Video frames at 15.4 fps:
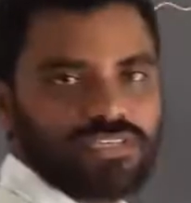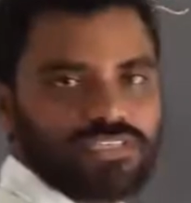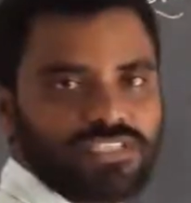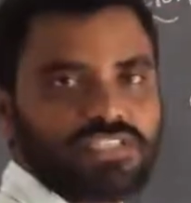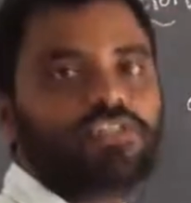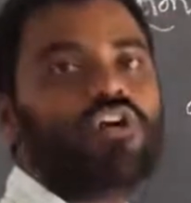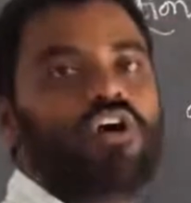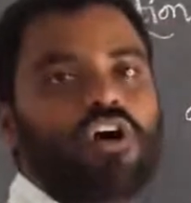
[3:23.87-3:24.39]

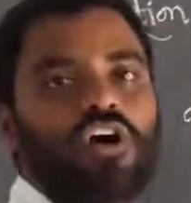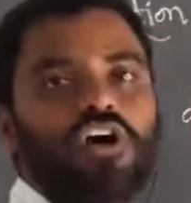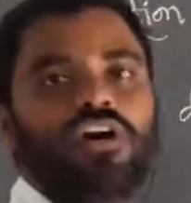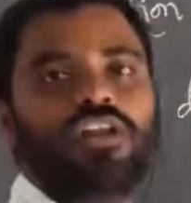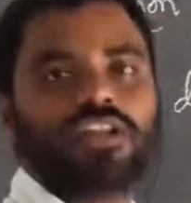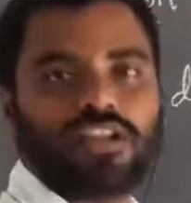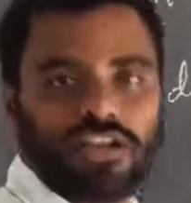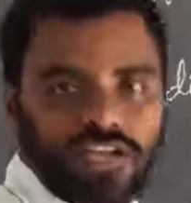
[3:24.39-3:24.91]
or
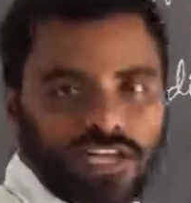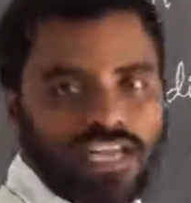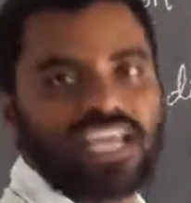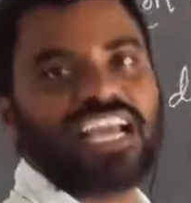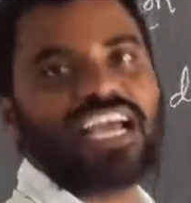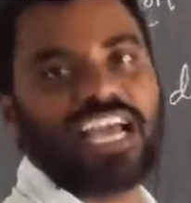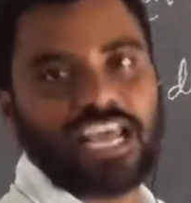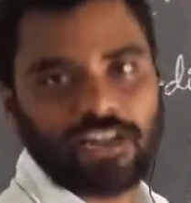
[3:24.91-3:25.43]

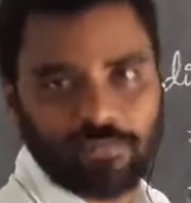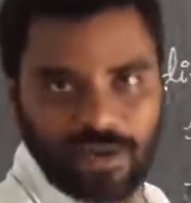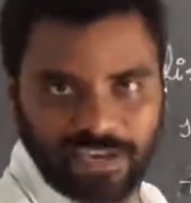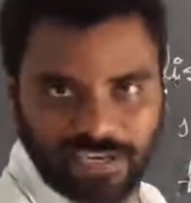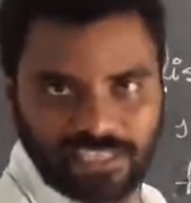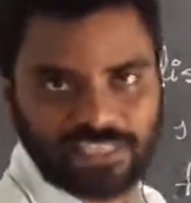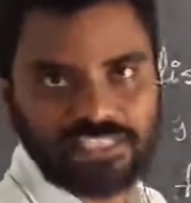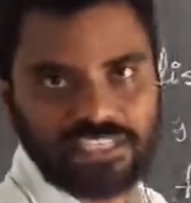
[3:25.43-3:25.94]
kinematics
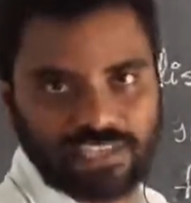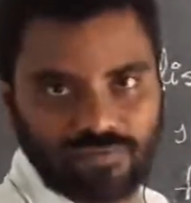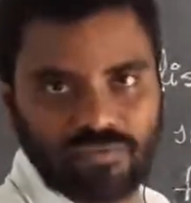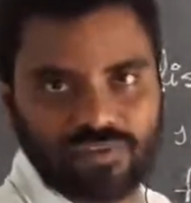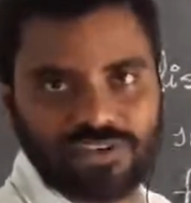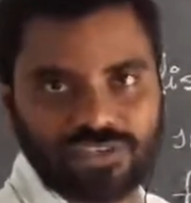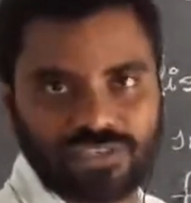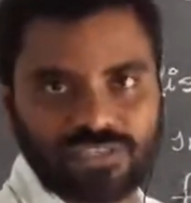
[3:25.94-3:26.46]
equation,
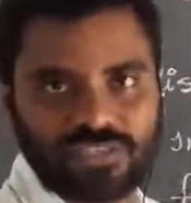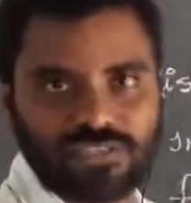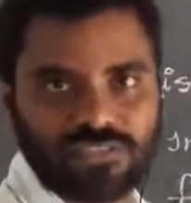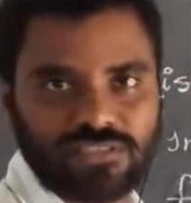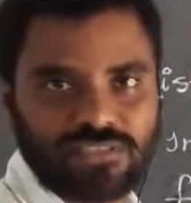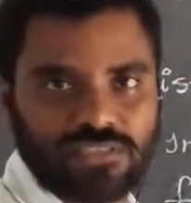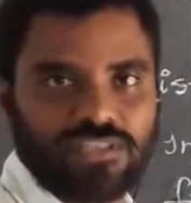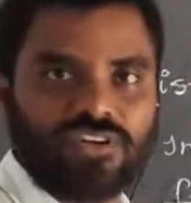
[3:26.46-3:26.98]

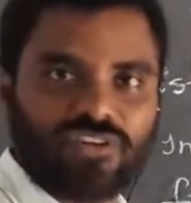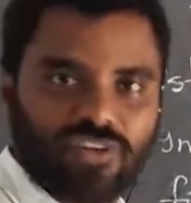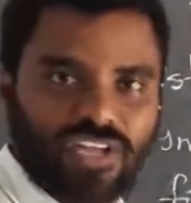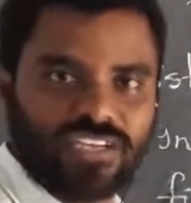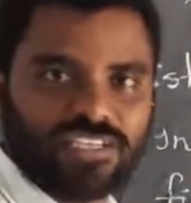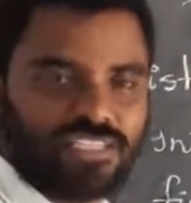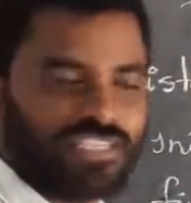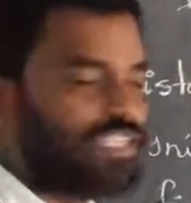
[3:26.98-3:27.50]
right?
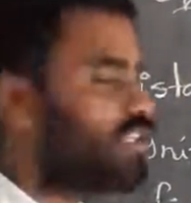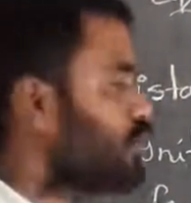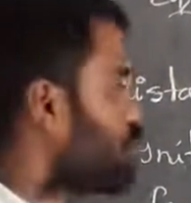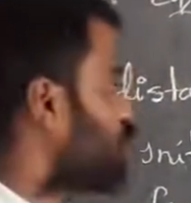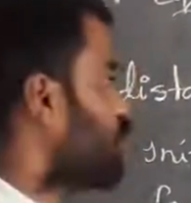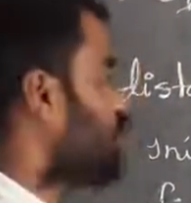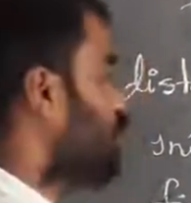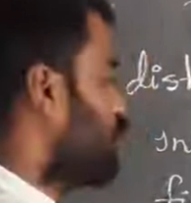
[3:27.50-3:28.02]

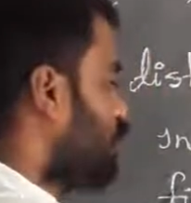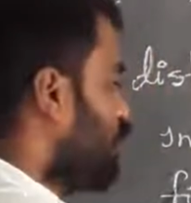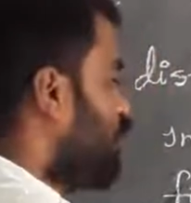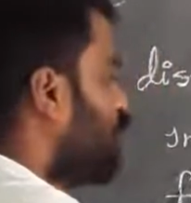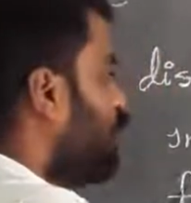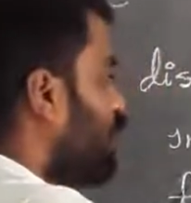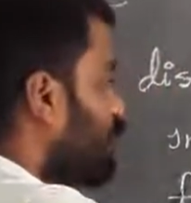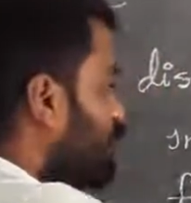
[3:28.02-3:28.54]
So once
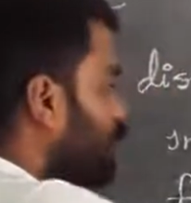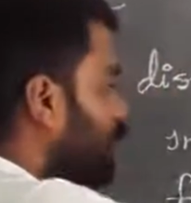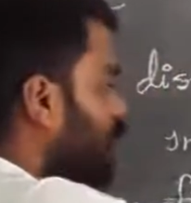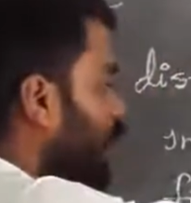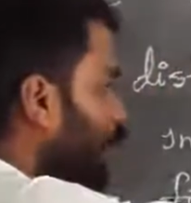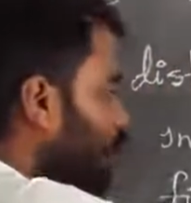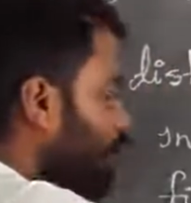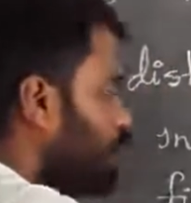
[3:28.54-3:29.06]
we have
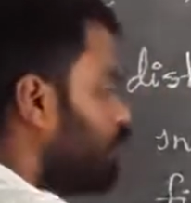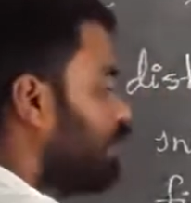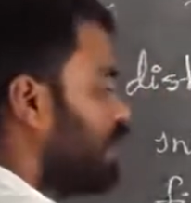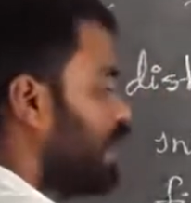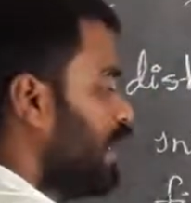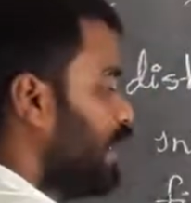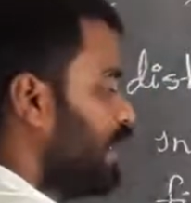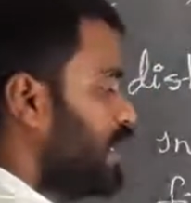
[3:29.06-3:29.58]
to take
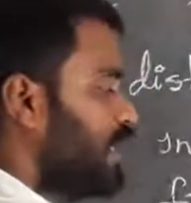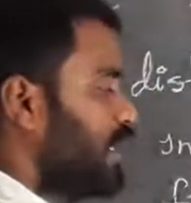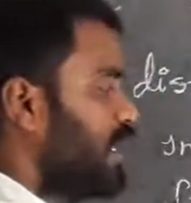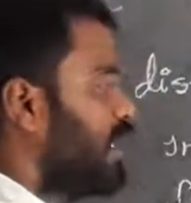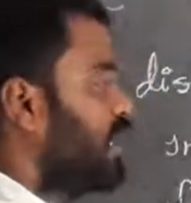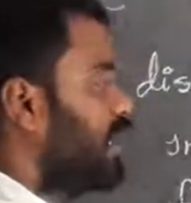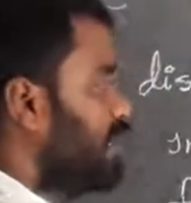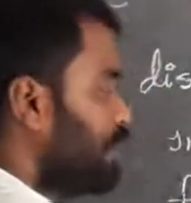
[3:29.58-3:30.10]
this
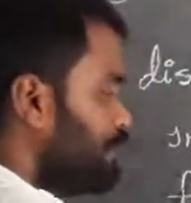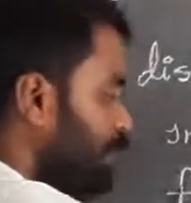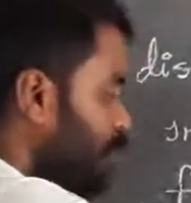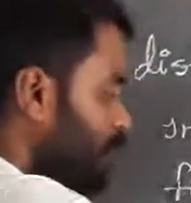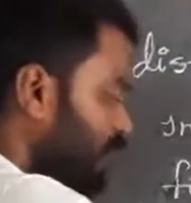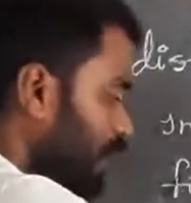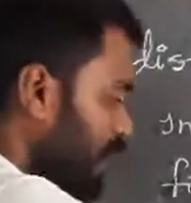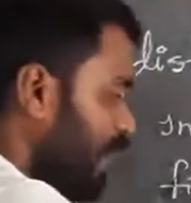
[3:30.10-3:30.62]
particular
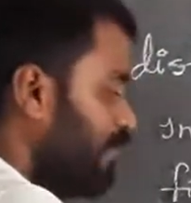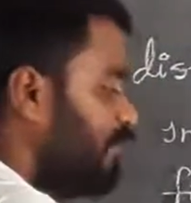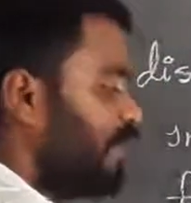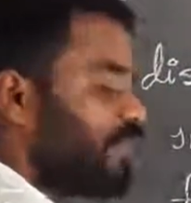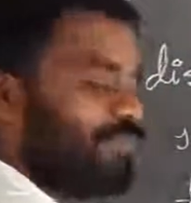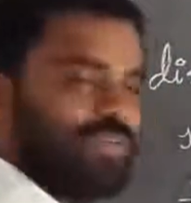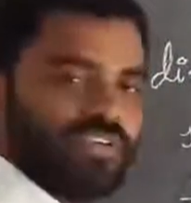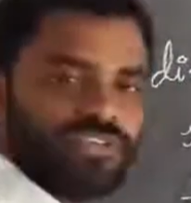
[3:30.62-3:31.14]

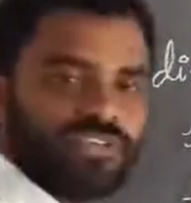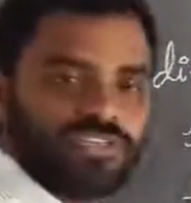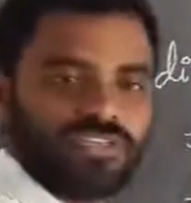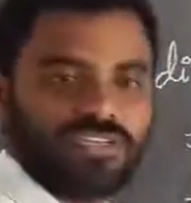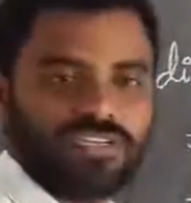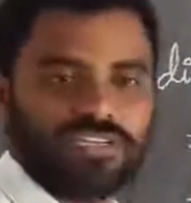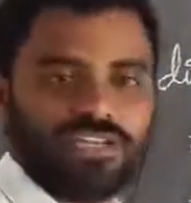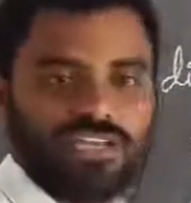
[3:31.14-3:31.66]
information,
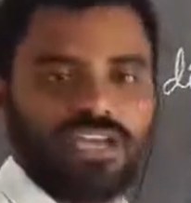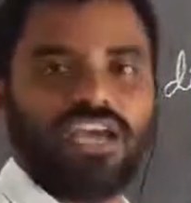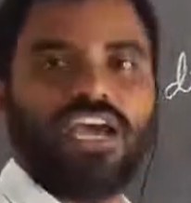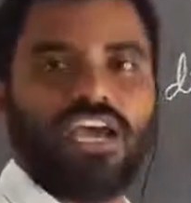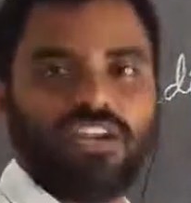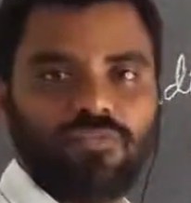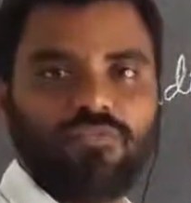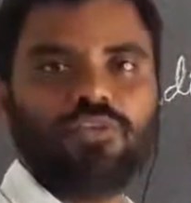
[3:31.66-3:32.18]
and we
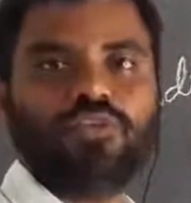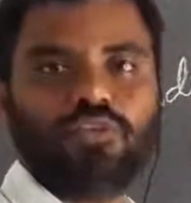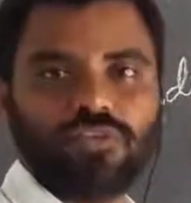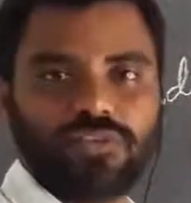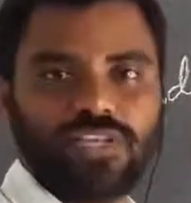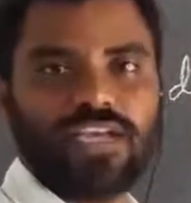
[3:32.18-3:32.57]
should get